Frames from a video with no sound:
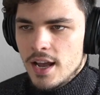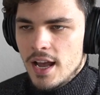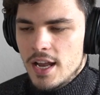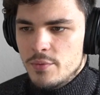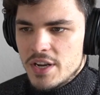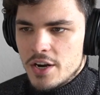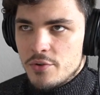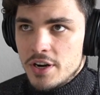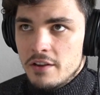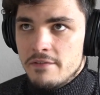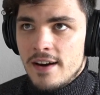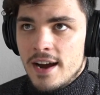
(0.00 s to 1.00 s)
and we can
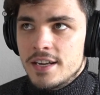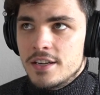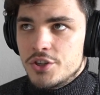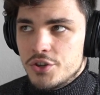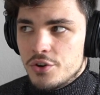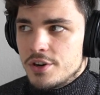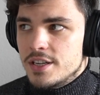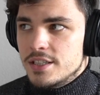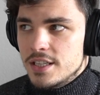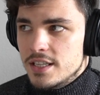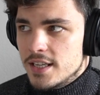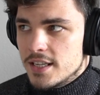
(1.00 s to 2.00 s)
really find the
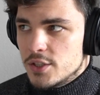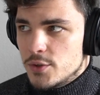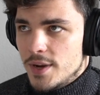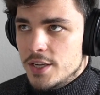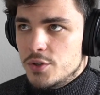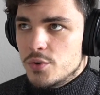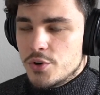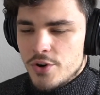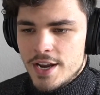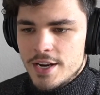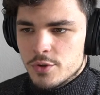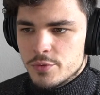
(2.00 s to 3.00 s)
shortest, easiest way to
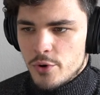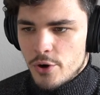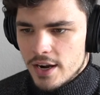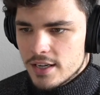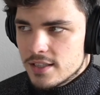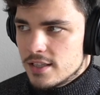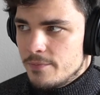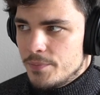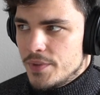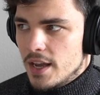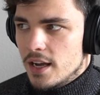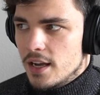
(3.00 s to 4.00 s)
create those products
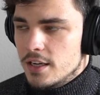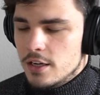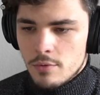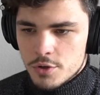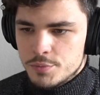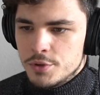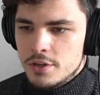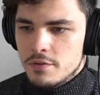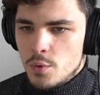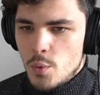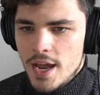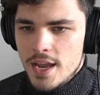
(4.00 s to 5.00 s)
in the most
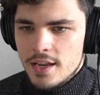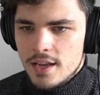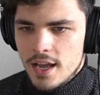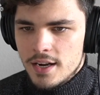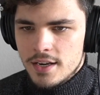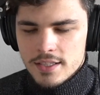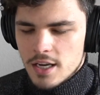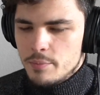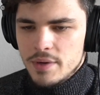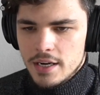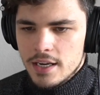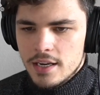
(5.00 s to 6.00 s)
beautiful way, and that's
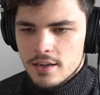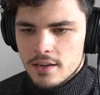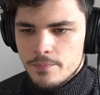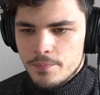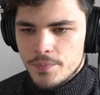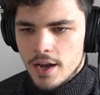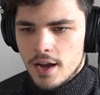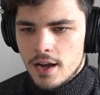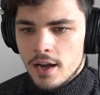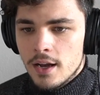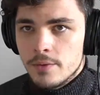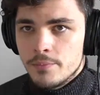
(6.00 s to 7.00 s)
appealing.
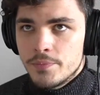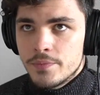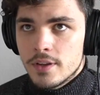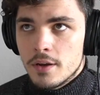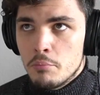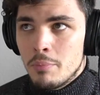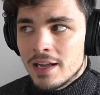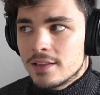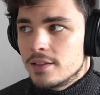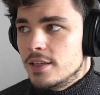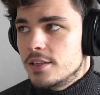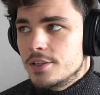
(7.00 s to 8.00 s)
Uh,
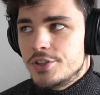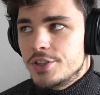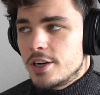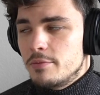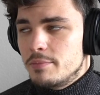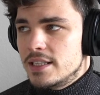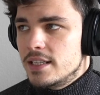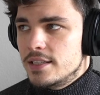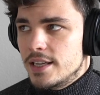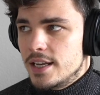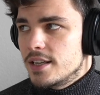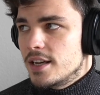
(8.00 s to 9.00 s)
but in the general business
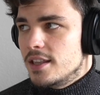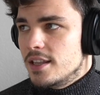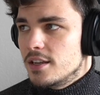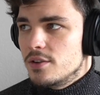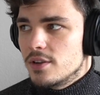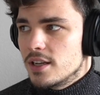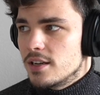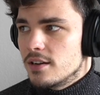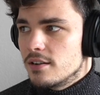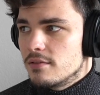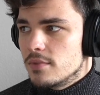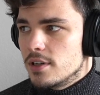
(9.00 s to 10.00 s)
sense, I think you can